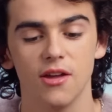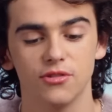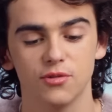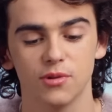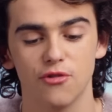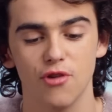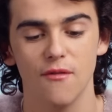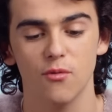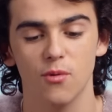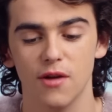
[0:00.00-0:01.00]
I use these when I
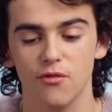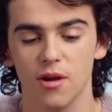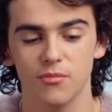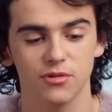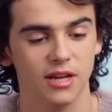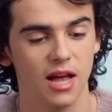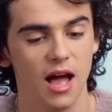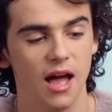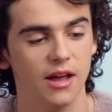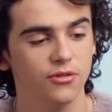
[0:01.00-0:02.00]
travel, whenever I'm just like
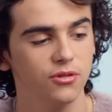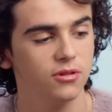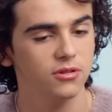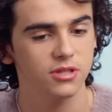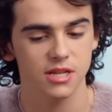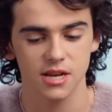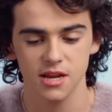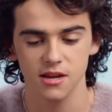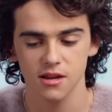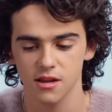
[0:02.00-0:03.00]
idle,
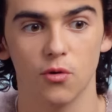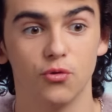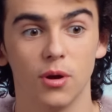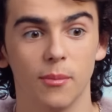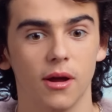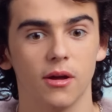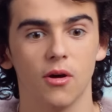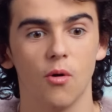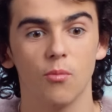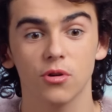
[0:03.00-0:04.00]
sitting, or doing my
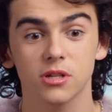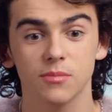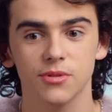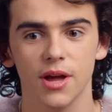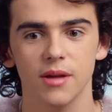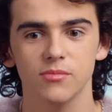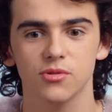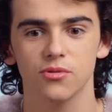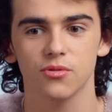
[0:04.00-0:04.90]
homework sometimes,